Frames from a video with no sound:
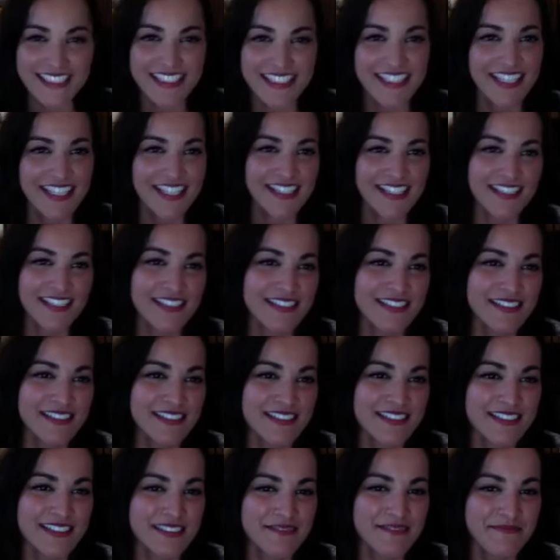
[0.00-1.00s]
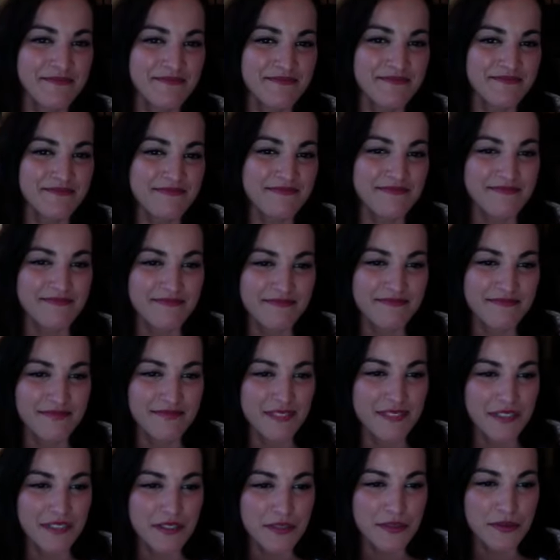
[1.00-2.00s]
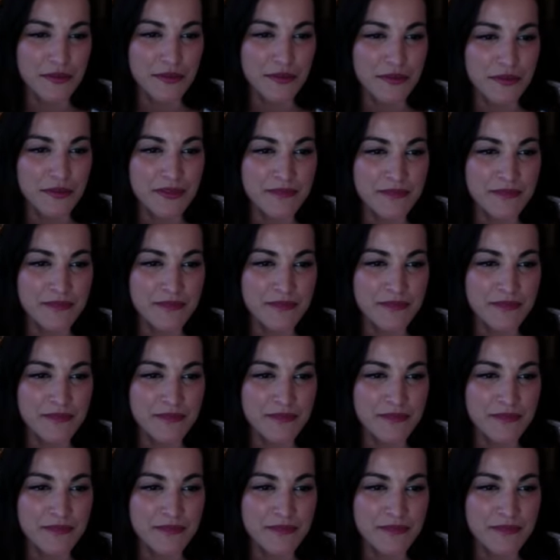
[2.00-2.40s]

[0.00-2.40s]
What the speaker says: to start recording now. Mm-hmm.